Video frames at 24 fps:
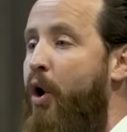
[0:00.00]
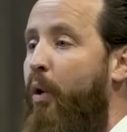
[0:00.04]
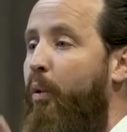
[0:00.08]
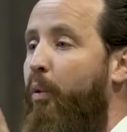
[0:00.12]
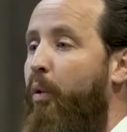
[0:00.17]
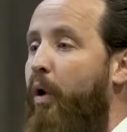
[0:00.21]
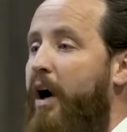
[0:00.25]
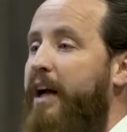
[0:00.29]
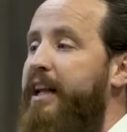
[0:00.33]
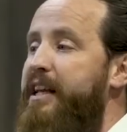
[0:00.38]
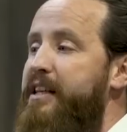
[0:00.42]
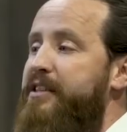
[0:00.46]

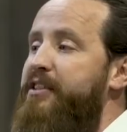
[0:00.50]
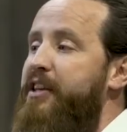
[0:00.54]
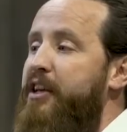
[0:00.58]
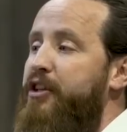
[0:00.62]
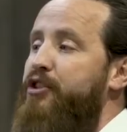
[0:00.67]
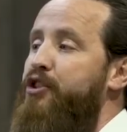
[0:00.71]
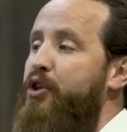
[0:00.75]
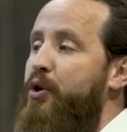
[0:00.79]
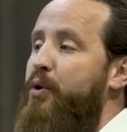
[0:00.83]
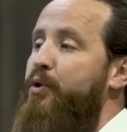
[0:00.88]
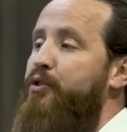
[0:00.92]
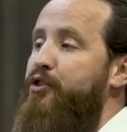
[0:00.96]
what does he
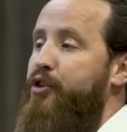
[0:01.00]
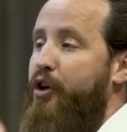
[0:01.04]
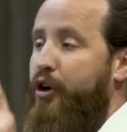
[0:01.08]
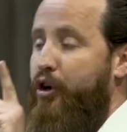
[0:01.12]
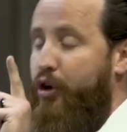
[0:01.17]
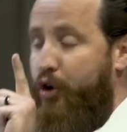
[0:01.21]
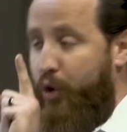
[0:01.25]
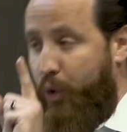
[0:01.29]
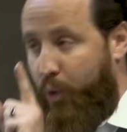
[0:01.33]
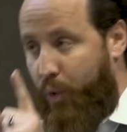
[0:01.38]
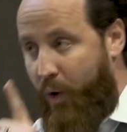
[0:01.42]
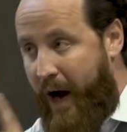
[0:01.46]
do to
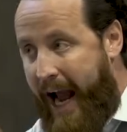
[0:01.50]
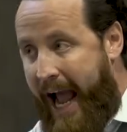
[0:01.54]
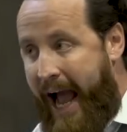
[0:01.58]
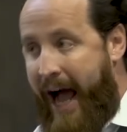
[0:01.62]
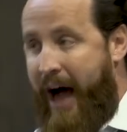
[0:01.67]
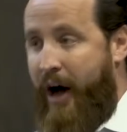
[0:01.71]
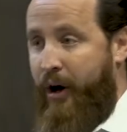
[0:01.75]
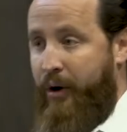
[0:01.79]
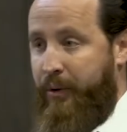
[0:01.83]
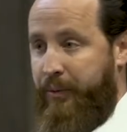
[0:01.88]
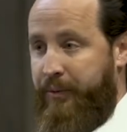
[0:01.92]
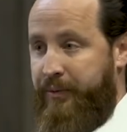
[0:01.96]

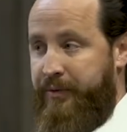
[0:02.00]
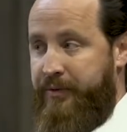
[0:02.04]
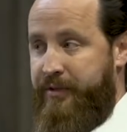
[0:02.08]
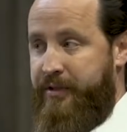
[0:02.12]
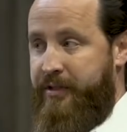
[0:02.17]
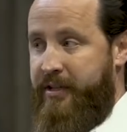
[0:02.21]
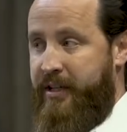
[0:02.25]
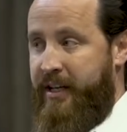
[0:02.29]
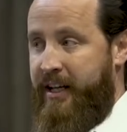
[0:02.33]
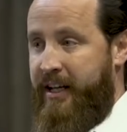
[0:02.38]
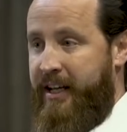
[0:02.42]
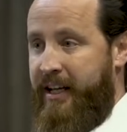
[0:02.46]
ground
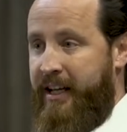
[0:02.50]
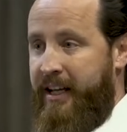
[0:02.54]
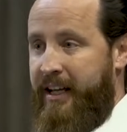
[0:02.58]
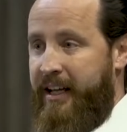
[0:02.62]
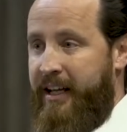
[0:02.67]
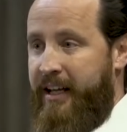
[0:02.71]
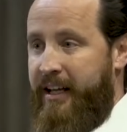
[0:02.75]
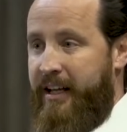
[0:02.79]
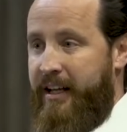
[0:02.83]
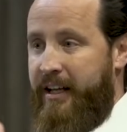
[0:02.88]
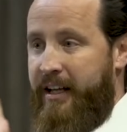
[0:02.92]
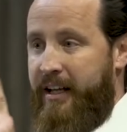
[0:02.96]

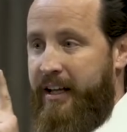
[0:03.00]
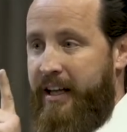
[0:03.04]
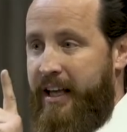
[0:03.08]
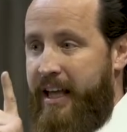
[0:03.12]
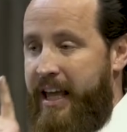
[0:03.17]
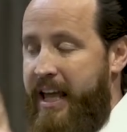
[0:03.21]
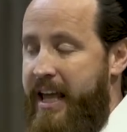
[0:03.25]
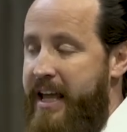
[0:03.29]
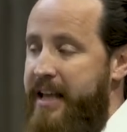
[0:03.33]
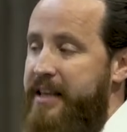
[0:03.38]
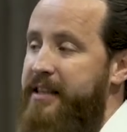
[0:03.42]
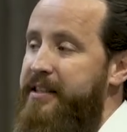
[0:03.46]

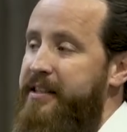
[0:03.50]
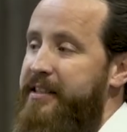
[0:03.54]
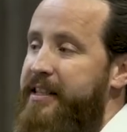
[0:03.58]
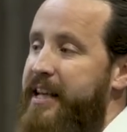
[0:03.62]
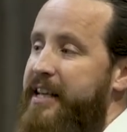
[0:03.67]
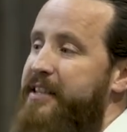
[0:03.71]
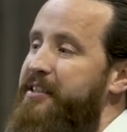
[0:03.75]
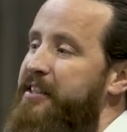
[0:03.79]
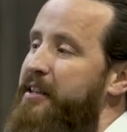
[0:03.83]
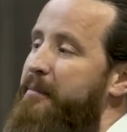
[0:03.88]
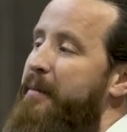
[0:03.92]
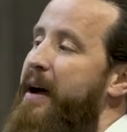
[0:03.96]
his
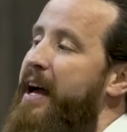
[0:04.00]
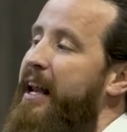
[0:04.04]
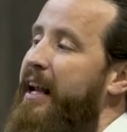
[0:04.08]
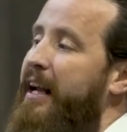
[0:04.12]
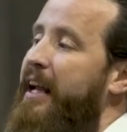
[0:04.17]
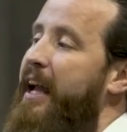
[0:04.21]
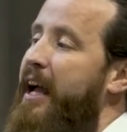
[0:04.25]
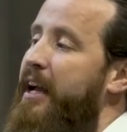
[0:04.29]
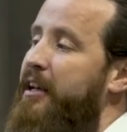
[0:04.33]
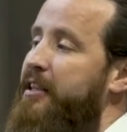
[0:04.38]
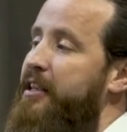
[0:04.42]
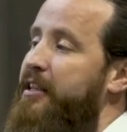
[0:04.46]
systematic
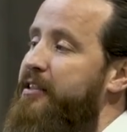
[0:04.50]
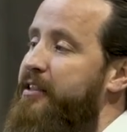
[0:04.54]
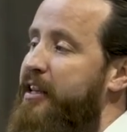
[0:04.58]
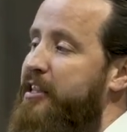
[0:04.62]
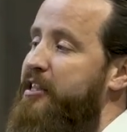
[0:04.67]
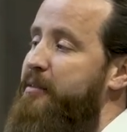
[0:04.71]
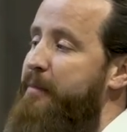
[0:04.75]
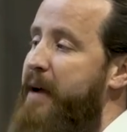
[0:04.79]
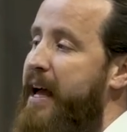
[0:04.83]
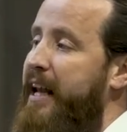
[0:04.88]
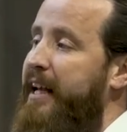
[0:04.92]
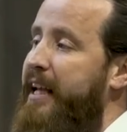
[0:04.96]

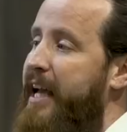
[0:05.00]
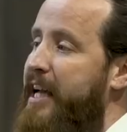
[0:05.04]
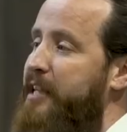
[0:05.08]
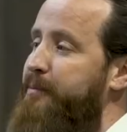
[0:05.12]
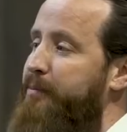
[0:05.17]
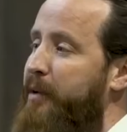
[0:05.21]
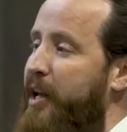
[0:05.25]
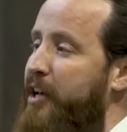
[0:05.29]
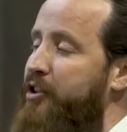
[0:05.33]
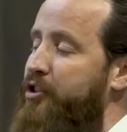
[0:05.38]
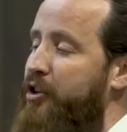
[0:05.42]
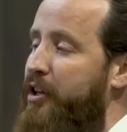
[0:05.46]

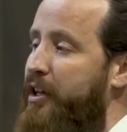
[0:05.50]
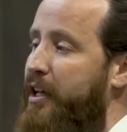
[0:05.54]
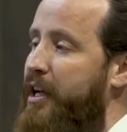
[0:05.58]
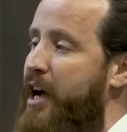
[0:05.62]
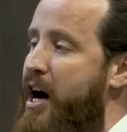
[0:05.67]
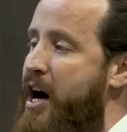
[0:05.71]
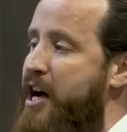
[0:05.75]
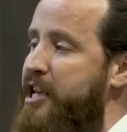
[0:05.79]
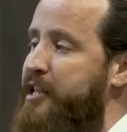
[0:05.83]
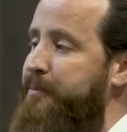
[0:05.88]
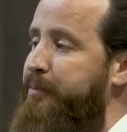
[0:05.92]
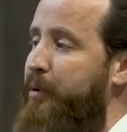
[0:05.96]
explanation of the
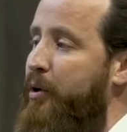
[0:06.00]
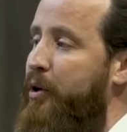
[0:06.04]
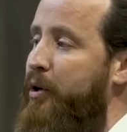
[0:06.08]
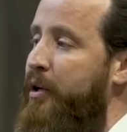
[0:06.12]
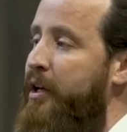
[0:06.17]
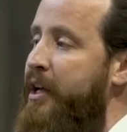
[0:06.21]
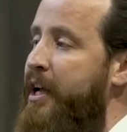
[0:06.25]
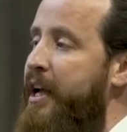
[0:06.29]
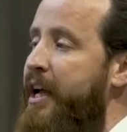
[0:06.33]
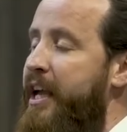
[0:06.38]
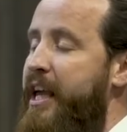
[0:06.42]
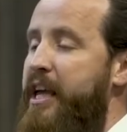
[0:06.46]
gospel?
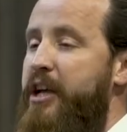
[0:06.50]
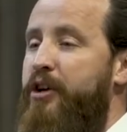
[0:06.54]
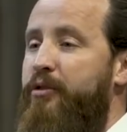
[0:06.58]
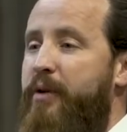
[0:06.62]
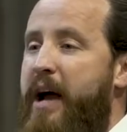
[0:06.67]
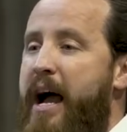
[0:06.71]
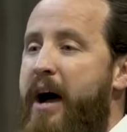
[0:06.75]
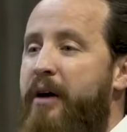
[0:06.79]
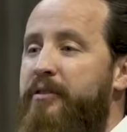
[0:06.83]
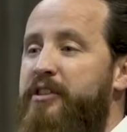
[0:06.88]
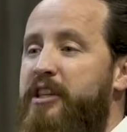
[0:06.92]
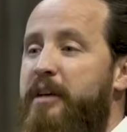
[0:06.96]
He
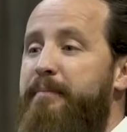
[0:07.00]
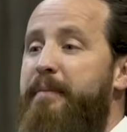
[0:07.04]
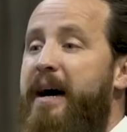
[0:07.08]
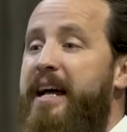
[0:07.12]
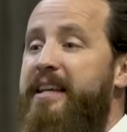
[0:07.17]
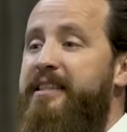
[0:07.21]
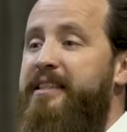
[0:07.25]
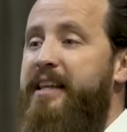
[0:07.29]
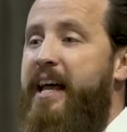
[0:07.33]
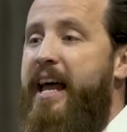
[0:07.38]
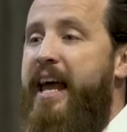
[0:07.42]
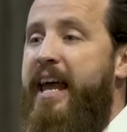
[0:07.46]
grounds it by
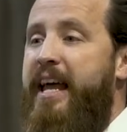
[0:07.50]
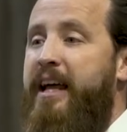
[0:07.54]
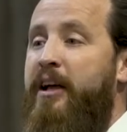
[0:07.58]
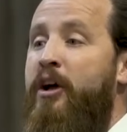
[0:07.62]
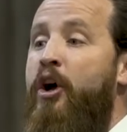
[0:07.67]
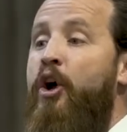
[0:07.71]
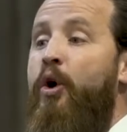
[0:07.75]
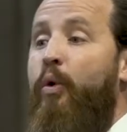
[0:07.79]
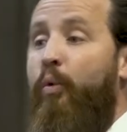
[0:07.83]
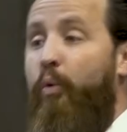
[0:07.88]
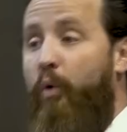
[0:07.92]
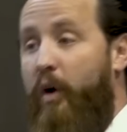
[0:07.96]
saying,
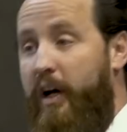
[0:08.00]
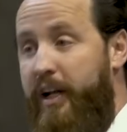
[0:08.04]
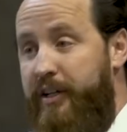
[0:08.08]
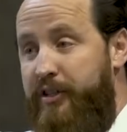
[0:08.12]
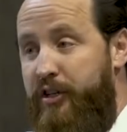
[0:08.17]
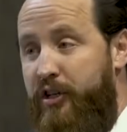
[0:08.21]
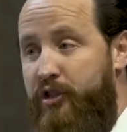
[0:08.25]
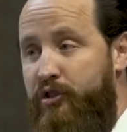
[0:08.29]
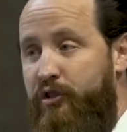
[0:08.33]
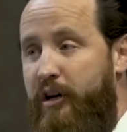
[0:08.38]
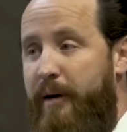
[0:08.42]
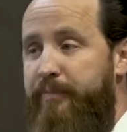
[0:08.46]
what does
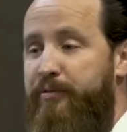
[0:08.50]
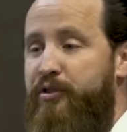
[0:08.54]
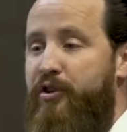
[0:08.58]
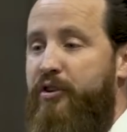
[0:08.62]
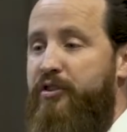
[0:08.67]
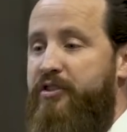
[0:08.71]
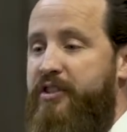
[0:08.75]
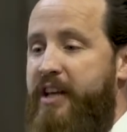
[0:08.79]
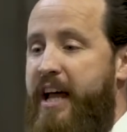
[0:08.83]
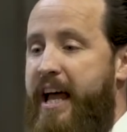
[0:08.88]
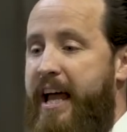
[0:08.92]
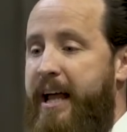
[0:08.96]
the Scripture
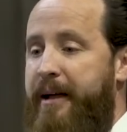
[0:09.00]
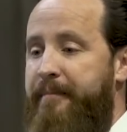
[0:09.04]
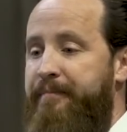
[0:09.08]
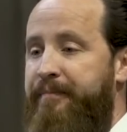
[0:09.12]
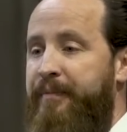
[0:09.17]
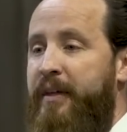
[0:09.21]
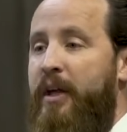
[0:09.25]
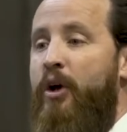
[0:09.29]
say?